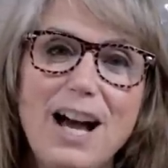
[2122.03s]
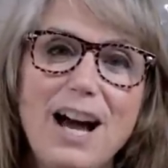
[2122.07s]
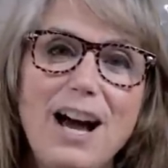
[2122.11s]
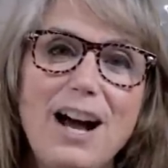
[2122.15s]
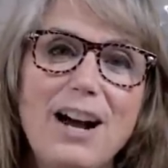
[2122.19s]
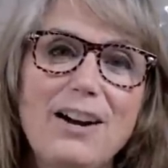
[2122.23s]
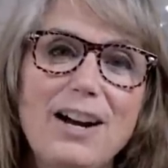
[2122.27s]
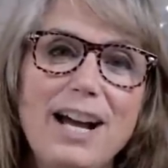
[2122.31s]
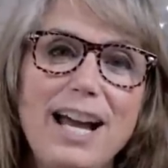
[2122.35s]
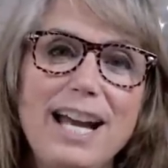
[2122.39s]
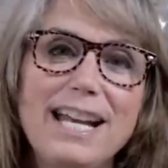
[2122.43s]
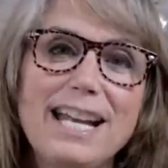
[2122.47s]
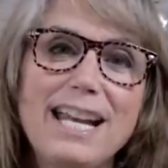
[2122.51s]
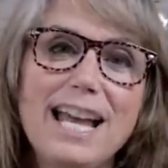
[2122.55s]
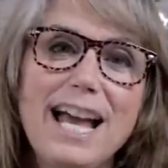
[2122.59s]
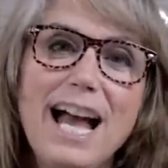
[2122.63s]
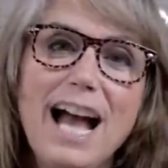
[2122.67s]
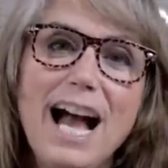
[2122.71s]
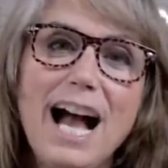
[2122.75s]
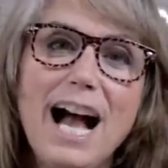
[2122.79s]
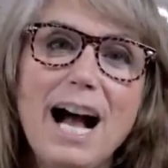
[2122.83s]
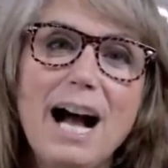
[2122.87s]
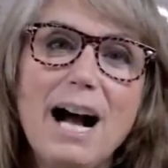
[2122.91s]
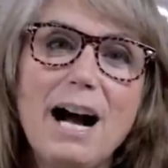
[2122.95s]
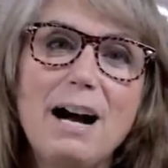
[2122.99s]
all right
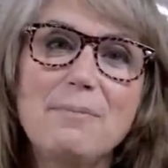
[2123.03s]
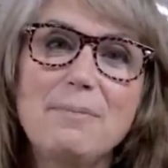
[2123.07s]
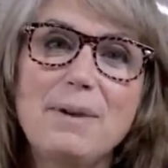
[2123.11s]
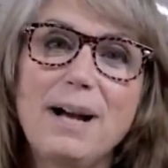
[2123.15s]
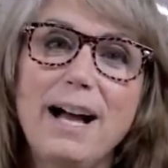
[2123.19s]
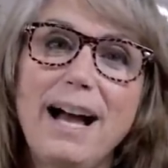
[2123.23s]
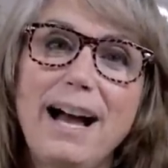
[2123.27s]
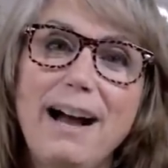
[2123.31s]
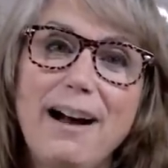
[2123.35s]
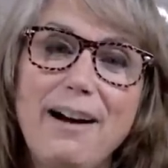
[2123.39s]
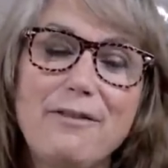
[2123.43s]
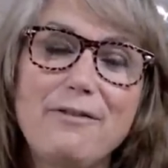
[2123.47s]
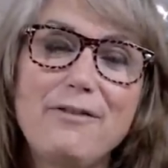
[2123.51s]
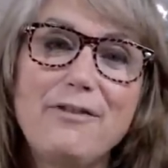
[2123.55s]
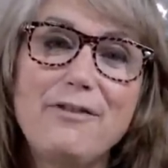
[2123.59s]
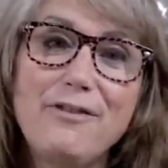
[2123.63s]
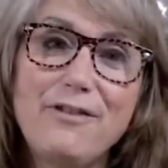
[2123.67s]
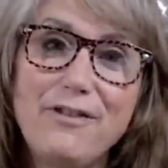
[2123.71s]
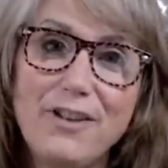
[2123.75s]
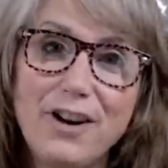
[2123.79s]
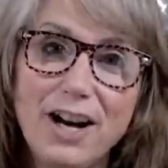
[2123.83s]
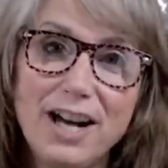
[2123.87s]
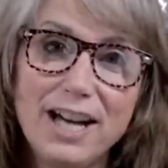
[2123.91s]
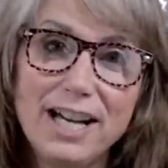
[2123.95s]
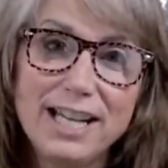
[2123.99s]
um, have
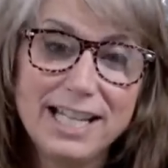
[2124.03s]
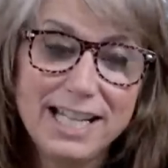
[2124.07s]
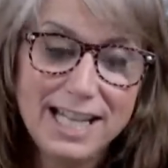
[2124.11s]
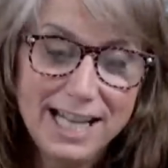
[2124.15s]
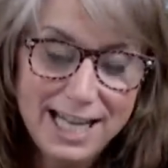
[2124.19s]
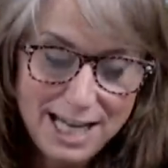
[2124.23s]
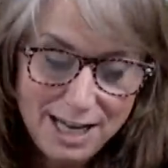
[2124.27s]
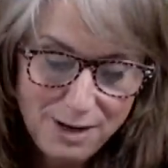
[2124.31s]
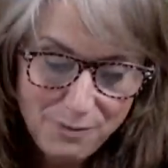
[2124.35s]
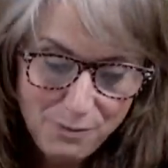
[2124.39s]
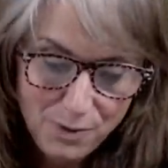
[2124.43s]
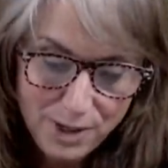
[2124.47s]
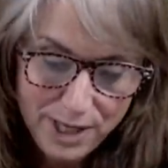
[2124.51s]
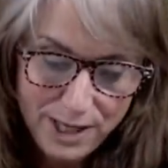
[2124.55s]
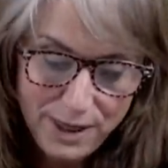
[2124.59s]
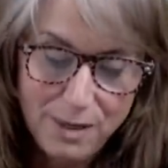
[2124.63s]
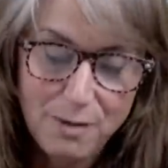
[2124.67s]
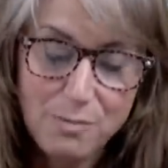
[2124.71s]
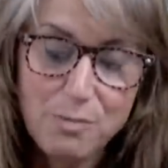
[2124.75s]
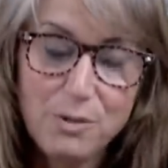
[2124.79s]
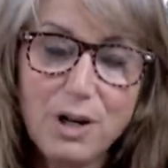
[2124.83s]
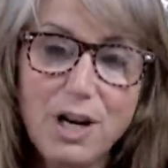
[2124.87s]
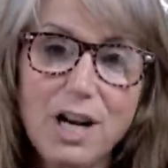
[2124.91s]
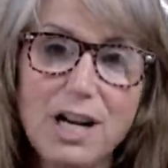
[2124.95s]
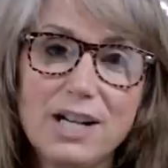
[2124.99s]
fun with
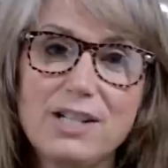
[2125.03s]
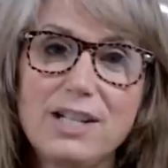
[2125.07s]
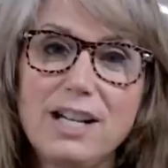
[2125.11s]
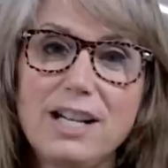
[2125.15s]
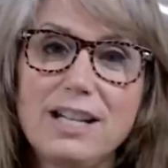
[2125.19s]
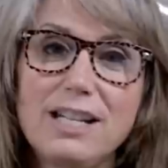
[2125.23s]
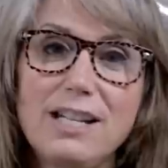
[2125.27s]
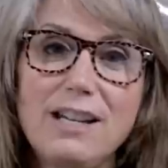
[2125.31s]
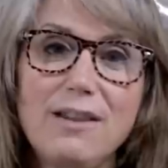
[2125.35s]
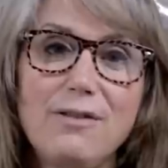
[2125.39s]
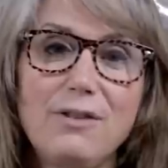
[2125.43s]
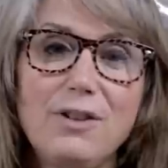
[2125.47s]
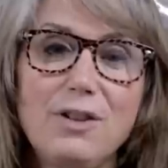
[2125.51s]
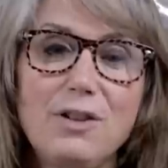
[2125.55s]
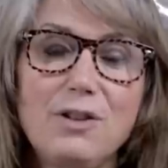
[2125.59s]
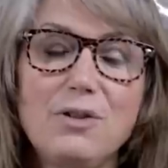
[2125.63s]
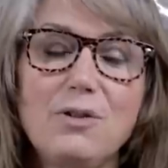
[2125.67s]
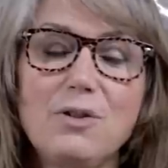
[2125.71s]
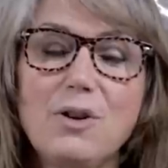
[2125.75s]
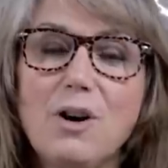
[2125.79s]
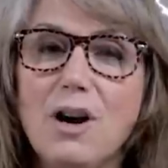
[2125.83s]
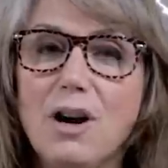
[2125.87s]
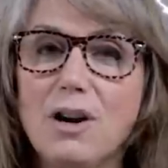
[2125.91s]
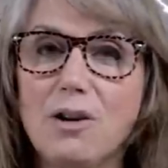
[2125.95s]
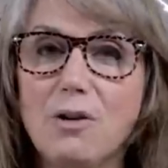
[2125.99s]
the project if
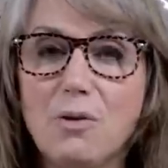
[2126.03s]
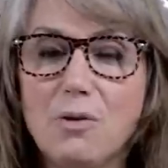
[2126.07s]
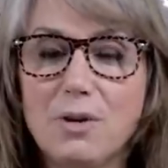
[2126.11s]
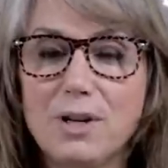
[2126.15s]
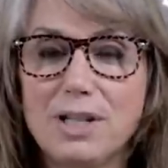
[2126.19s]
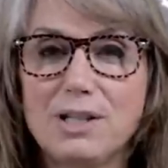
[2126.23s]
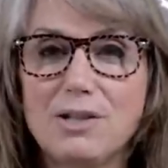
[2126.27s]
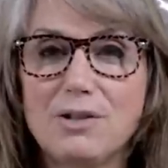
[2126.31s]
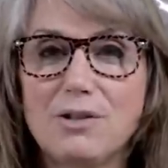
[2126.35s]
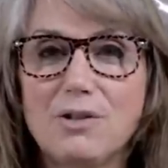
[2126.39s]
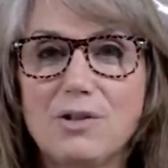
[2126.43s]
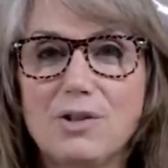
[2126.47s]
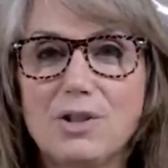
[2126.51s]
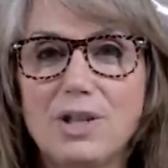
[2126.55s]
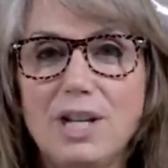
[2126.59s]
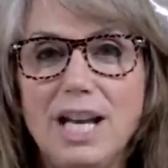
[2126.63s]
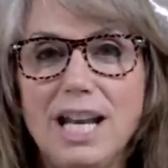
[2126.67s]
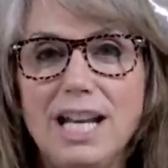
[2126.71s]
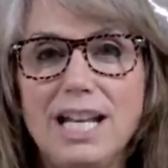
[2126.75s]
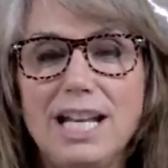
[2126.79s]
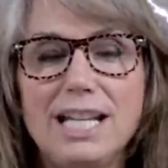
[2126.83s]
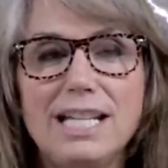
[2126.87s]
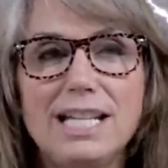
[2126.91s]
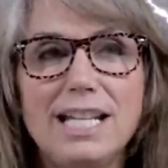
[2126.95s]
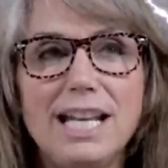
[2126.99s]
you are going to
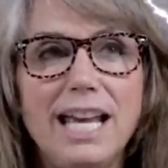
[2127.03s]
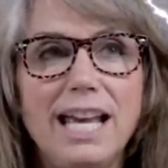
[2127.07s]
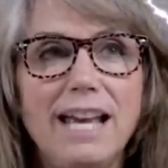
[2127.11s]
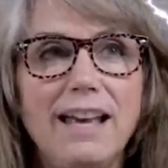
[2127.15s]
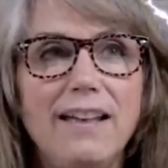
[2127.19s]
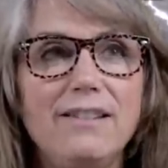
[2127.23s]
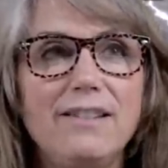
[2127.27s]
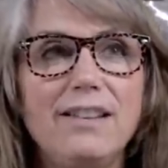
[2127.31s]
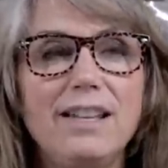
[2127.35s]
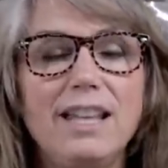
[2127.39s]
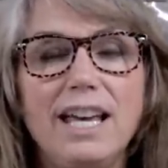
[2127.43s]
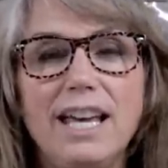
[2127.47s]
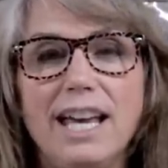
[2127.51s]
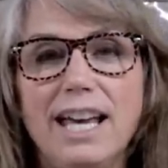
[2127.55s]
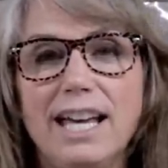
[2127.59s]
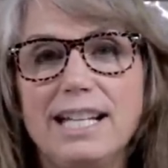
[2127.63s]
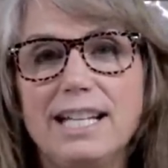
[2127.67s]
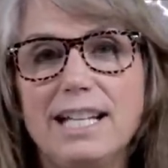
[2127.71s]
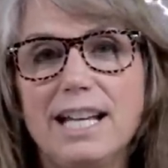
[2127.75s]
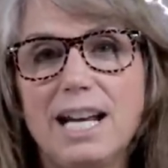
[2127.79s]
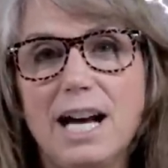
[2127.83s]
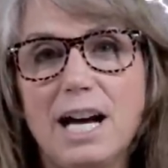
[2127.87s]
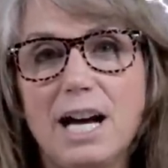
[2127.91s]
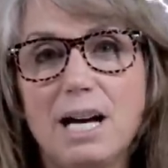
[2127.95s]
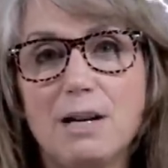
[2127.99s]
create it and
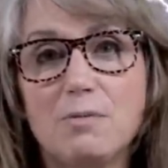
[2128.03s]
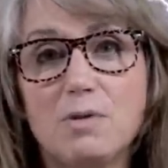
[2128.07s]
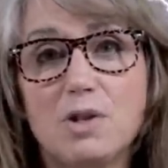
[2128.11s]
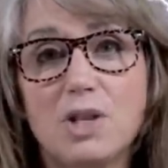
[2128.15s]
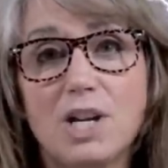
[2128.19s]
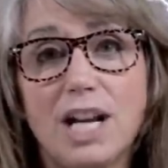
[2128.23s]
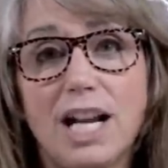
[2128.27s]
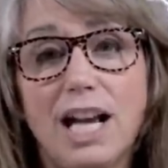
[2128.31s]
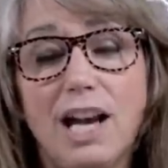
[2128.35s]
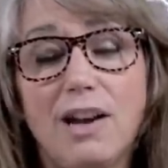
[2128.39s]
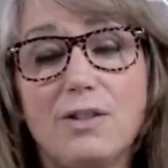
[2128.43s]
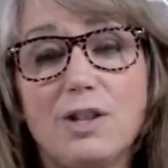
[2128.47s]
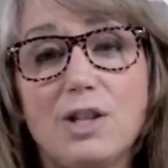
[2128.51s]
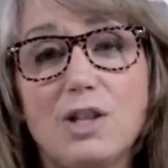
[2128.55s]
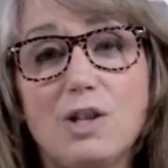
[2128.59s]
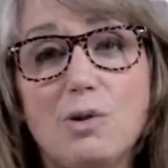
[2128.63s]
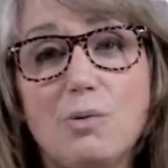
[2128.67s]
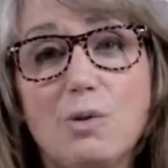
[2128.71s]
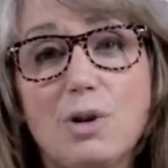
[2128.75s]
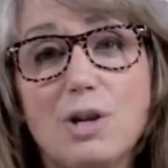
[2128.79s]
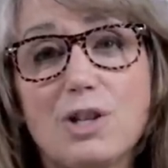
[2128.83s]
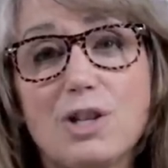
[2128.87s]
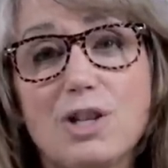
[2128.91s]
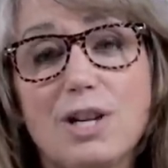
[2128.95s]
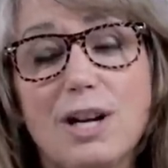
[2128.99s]
then um, check out the new
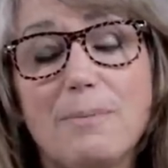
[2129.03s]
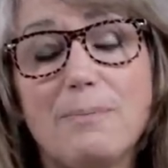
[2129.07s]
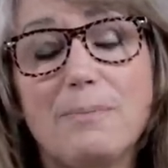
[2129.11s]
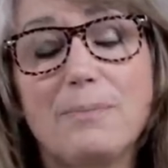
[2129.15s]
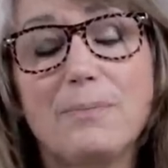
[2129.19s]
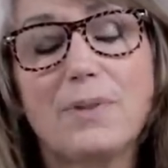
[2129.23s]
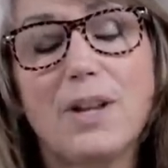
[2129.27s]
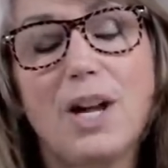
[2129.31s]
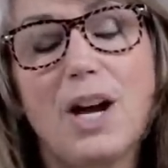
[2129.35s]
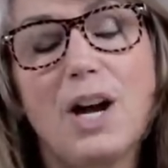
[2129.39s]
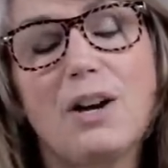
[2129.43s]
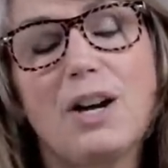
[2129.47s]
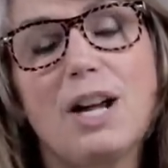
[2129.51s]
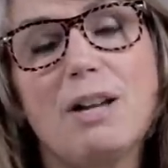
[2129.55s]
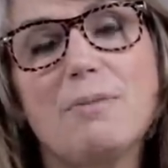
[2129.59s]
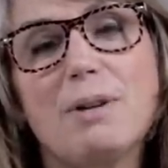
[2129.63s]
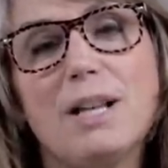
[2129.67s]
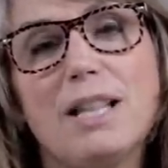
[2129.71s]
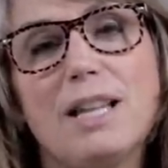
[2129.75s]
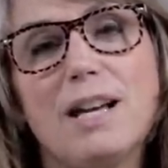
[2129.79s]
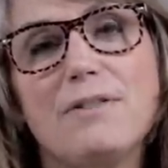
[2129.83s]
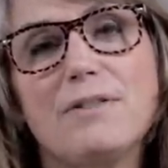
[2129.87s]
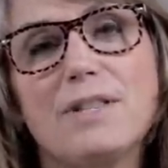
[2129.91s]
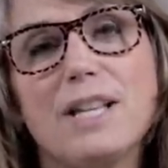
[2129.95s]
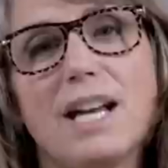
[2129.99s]
workshop all right my
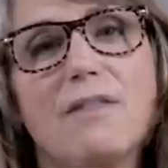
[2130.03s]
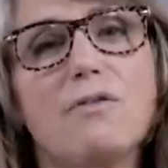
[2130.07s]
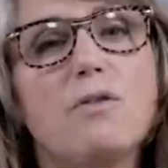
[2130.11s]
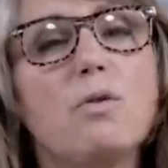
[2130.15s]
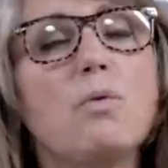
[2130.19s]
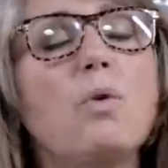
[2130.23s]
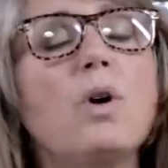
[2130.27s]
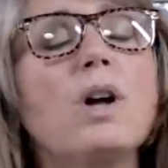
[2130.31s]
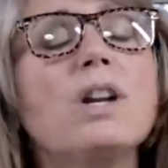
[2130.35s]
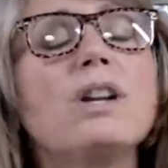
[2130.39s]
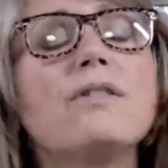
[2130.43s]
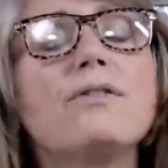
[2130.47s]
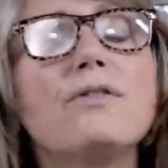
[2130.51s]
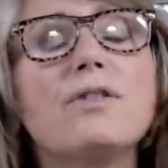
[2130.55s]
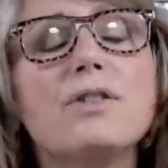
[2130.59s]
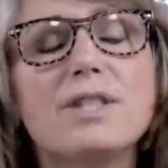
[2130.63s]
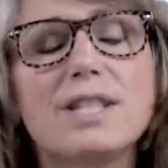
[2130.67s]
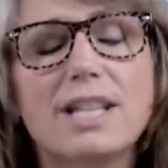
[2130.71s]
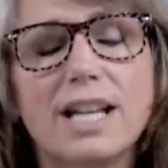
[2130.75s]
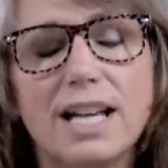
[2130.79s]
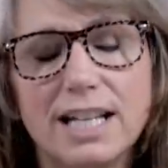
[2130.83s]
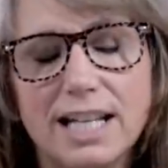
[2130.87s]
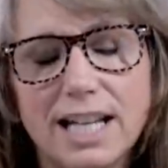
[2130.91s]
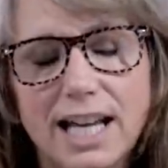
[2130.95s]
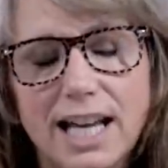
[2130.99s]
loves have a wonderful
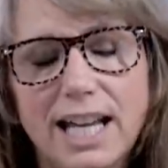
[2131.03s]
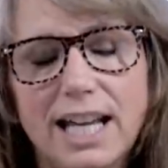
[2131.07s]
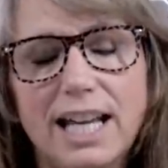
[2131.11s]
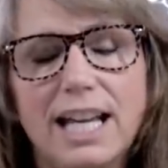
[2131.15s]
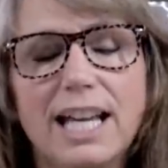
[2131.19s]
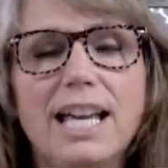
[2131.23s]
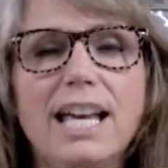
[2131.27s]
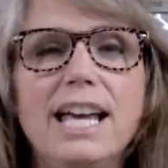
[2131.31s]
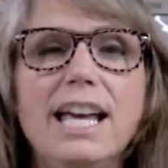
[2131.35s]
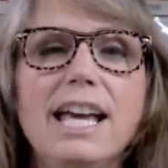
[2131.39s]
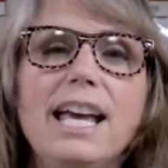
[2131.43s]
sunday